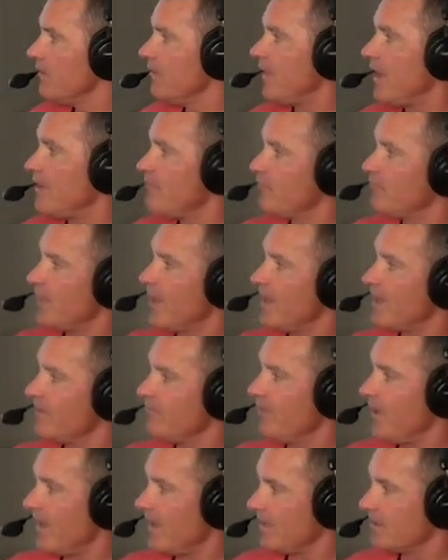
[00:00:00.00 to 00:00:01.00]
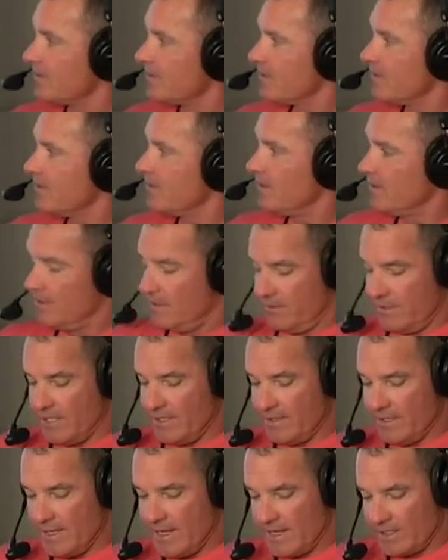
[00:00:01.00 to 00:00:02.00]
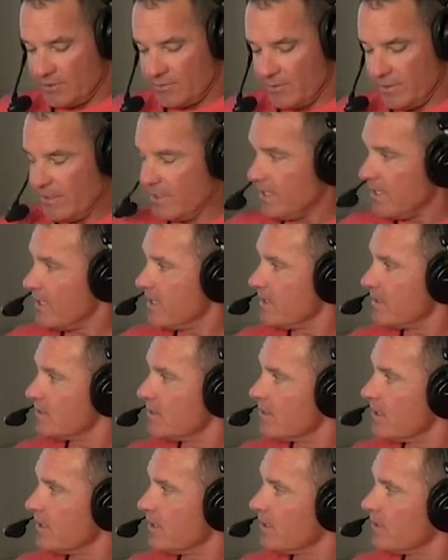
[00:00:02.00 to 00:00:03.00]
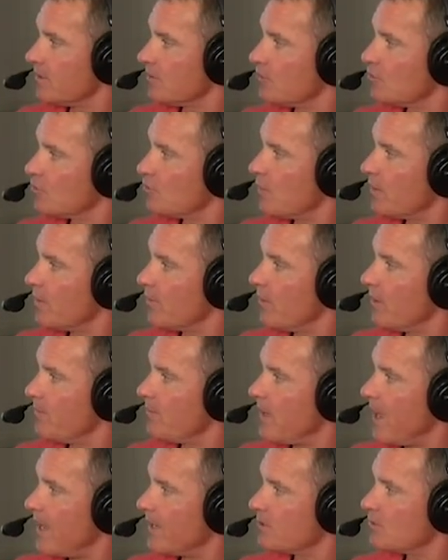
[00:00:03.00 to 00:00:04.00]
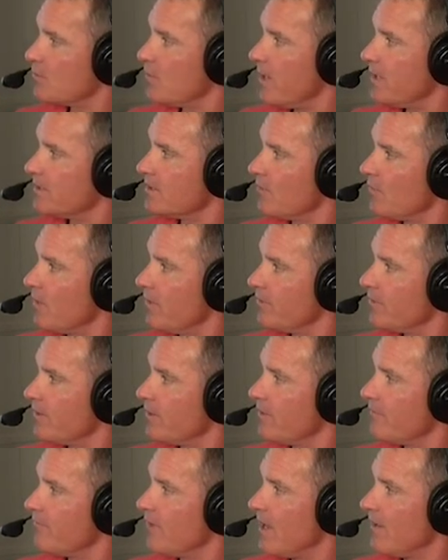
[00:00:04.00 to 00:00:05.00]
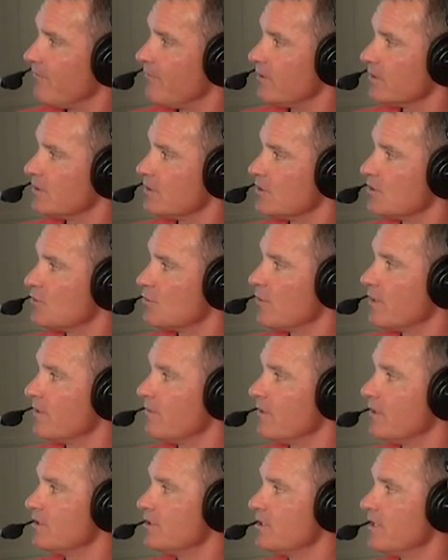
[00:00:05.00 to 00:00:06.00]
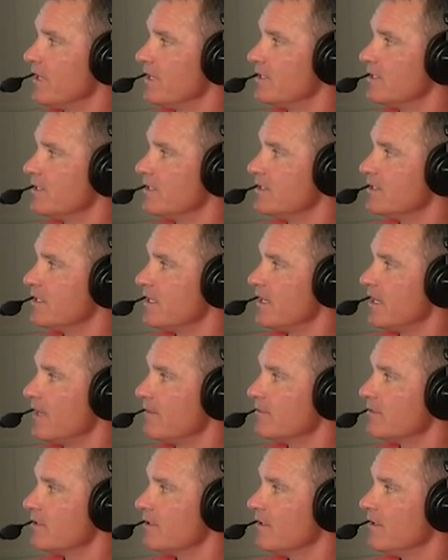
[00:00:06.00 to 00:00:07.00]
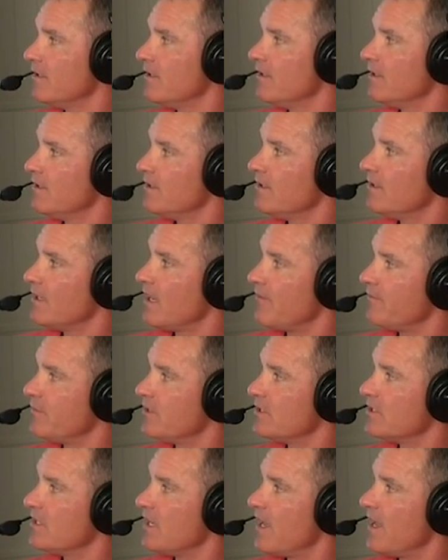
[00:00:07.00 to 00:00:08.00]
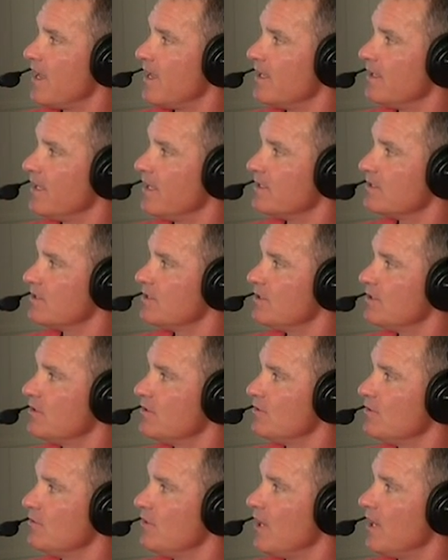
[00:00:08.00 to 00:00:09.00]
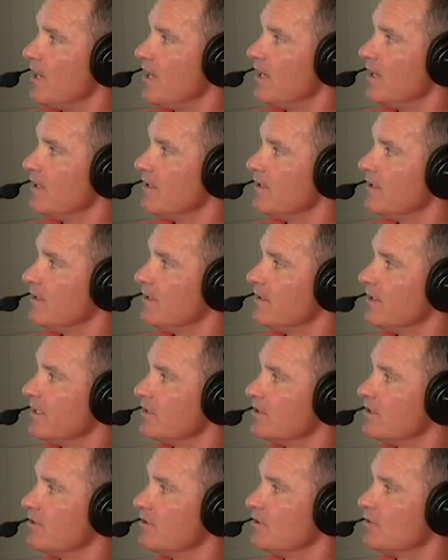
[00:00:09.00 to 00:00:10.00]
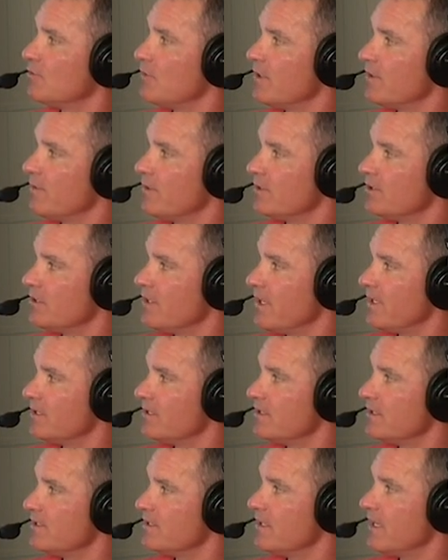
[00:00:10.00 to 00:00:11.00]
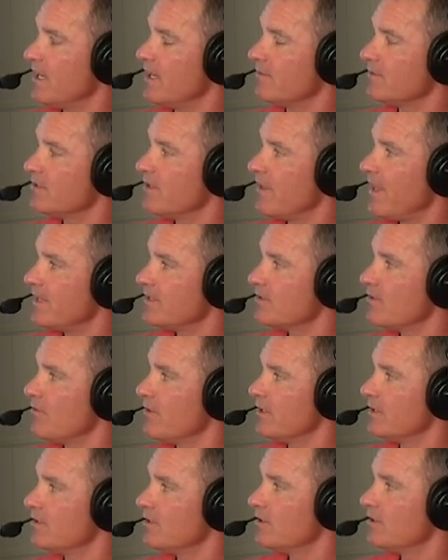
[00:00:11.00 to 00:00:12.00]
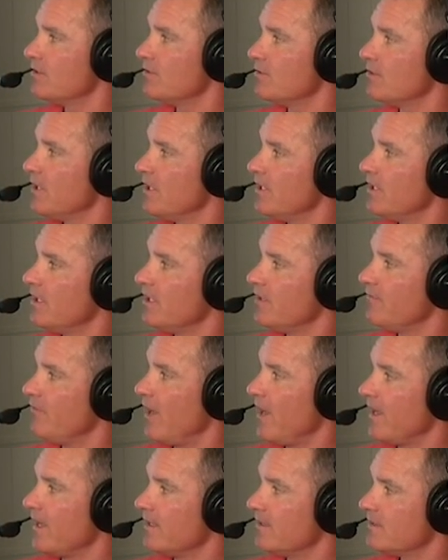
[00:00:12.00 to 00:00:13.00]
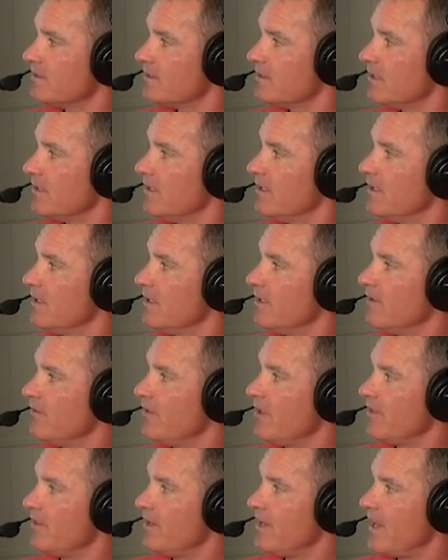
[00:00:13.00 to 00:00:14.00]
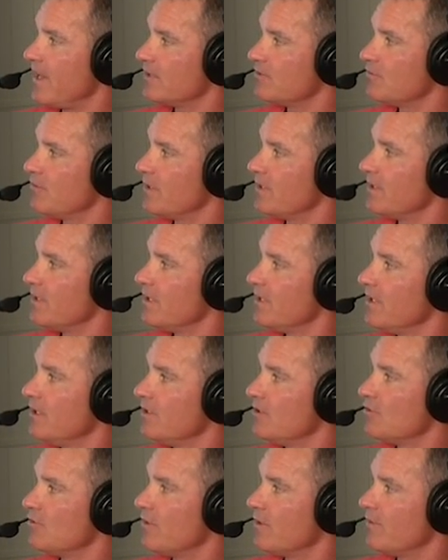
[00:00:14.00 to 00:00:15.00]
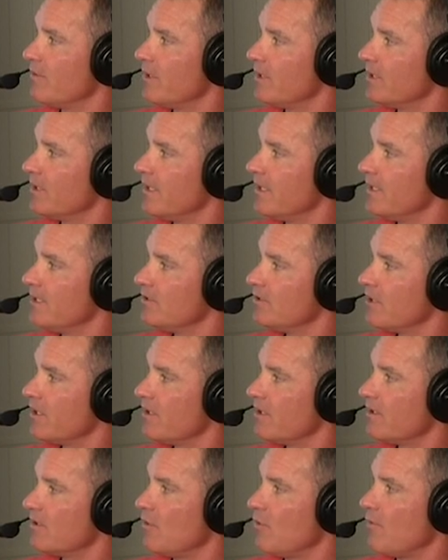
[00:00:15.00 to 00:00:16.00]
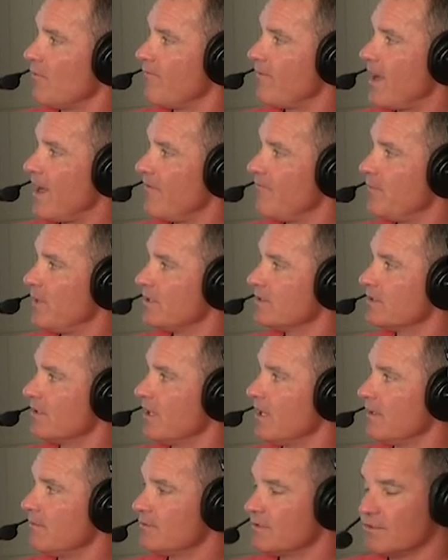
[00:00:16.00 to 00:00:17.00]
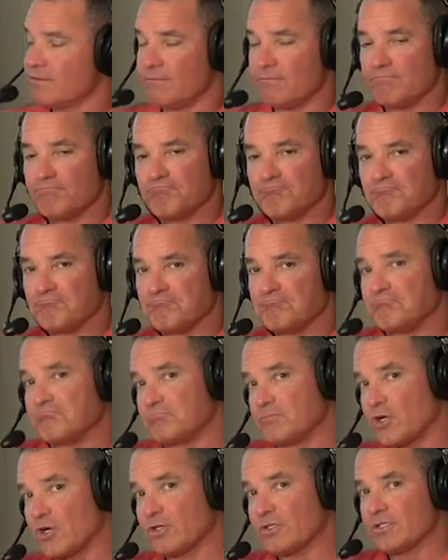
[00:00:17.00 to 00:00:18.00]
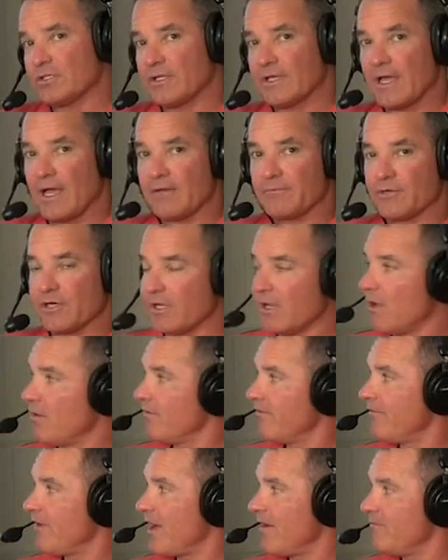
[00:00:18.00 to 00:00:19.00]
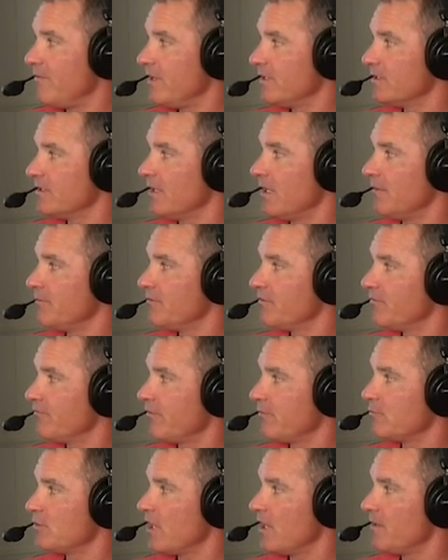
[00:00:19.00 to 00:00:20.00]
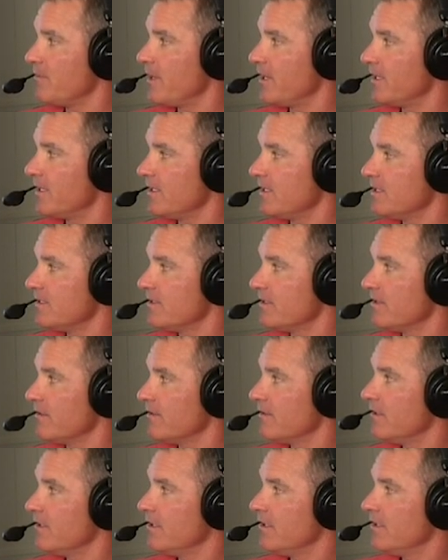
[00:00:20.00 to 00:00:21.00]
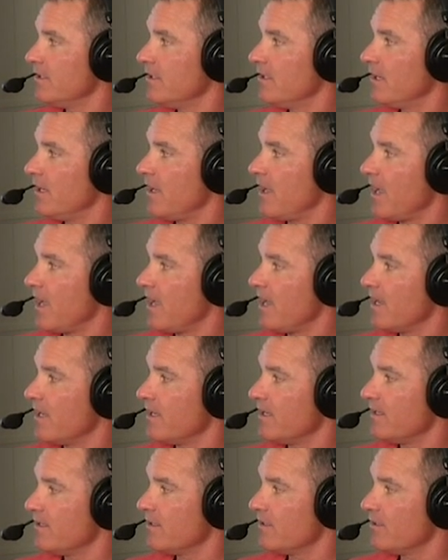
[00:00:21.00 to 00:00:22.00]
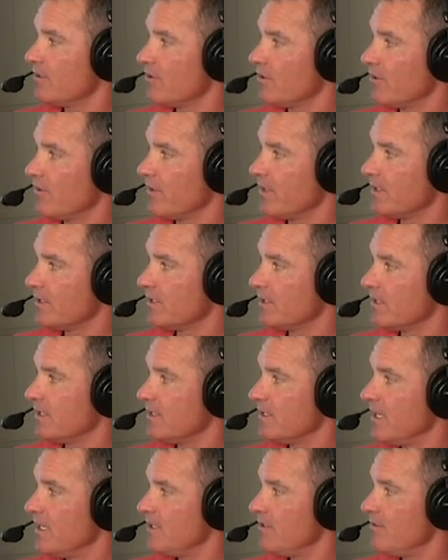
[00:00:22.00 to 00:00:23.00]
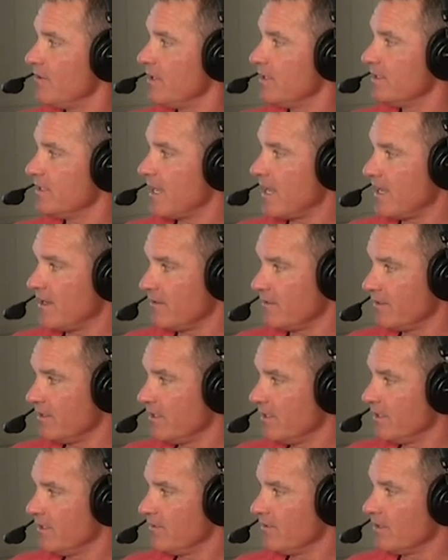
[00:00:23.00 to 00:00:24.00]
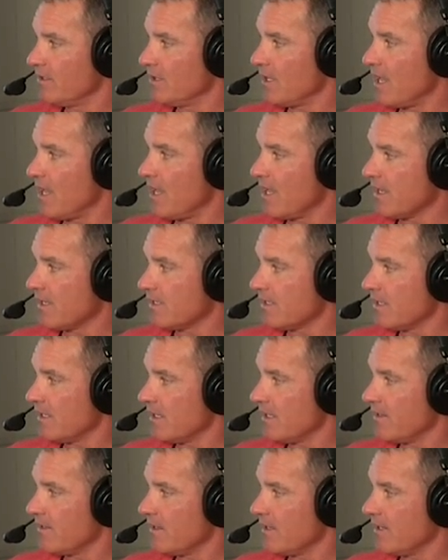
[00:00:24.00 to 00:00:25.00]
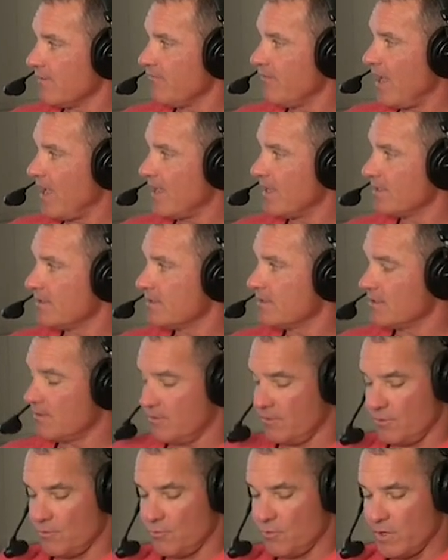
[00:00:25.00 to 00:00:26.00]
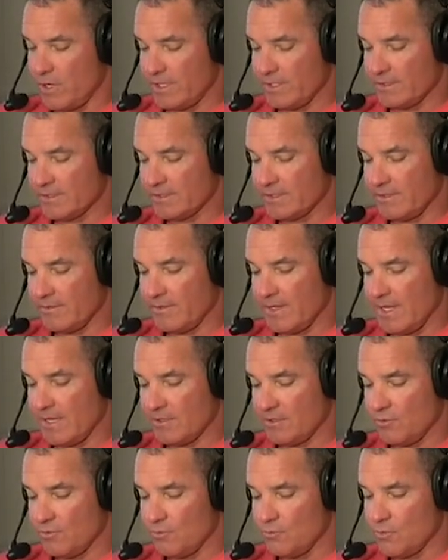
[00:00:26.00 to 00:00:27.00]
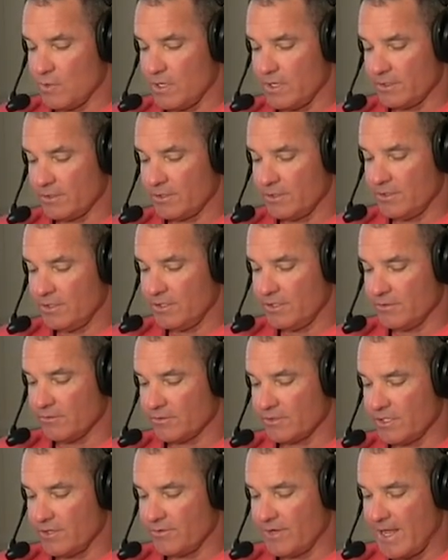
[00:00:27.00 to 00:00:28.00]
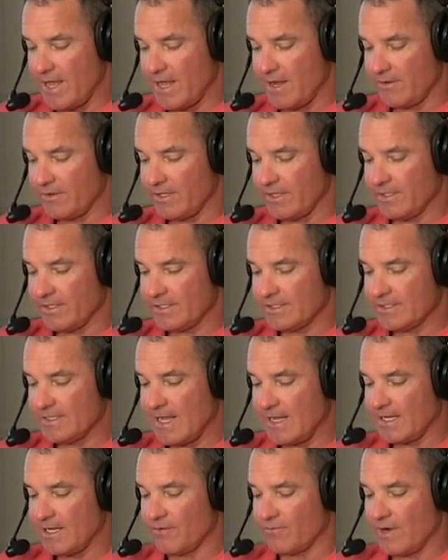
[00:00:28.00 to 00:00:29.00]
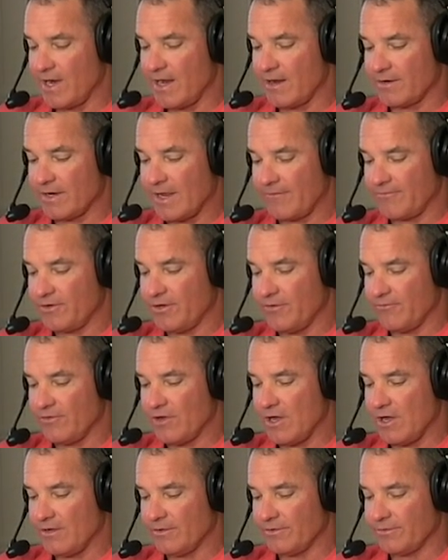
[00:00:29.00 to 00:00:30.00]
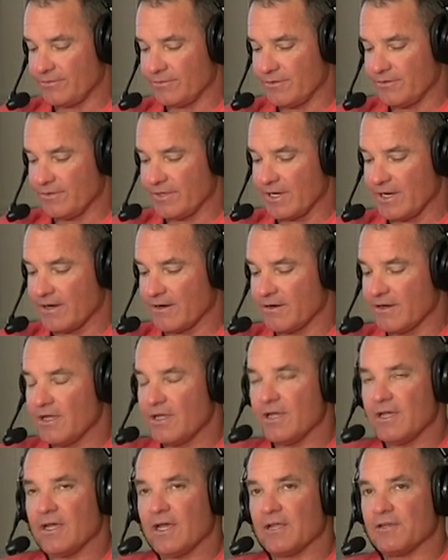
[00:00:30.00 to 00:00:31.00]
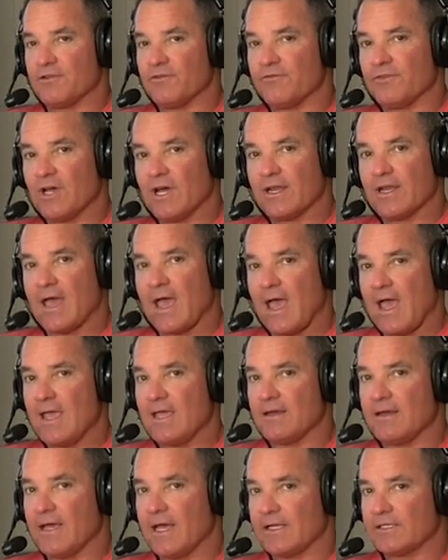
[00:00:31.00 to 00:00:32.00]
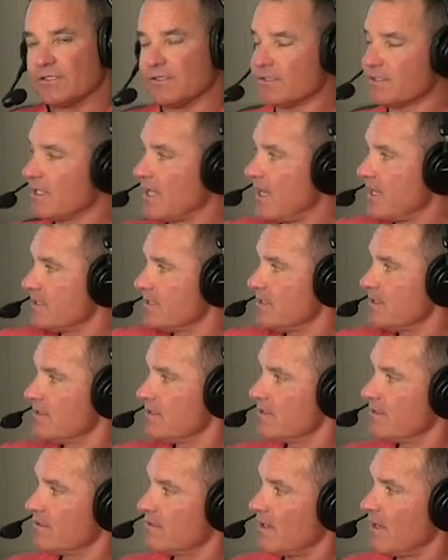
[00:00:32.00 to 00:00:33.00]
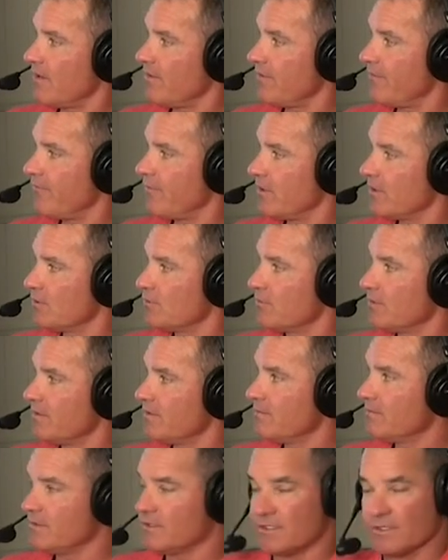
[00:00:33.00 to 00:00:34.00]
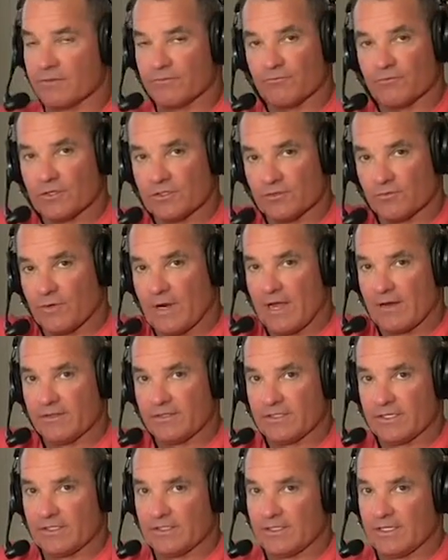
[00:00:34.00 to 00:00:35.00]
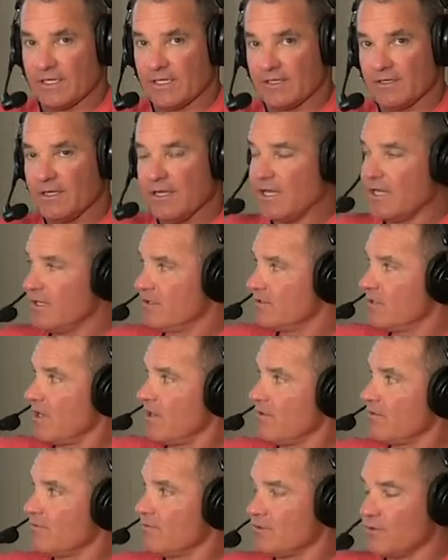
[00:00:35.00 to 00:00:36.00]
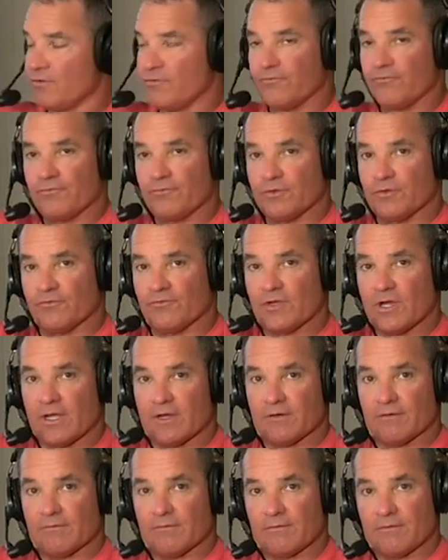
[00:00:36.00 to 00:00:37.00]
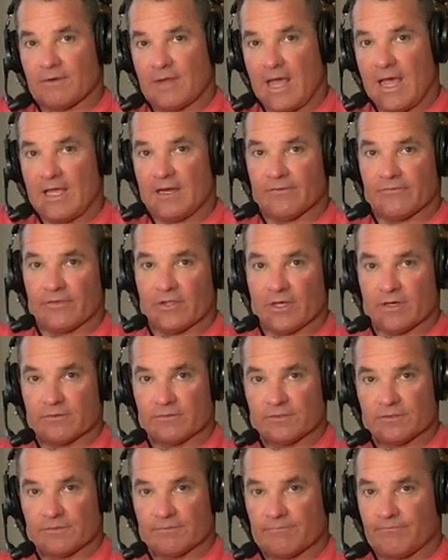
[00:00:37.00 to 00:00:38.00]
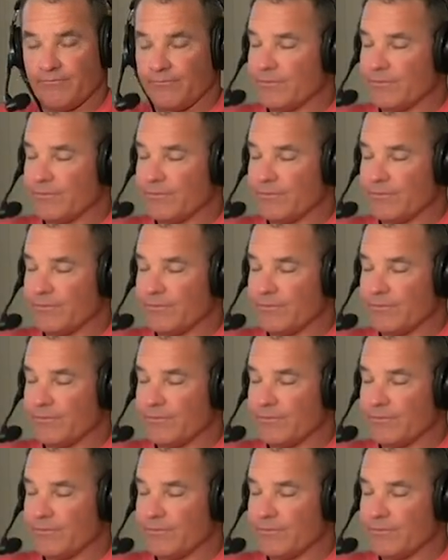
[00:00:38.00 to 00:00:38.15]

They advance. Then the next one is the 21 back squats at 135 versus 21 GHD sit-ups. I'm going to say let's do the 21 GHD sit-ups. So that's going to advance. Then the next one, 21 clean and jerk or 5 muscle-ups. Personally, I'm going to go with 5 muscle-ups if I'm trying to make it easier. And you're going to continue on down the line and advance the ones that you want to do. So now in the second round, after you've gone through there and you've done 8 exercises on the first one, it's a round of 16. So you've done 8 of those.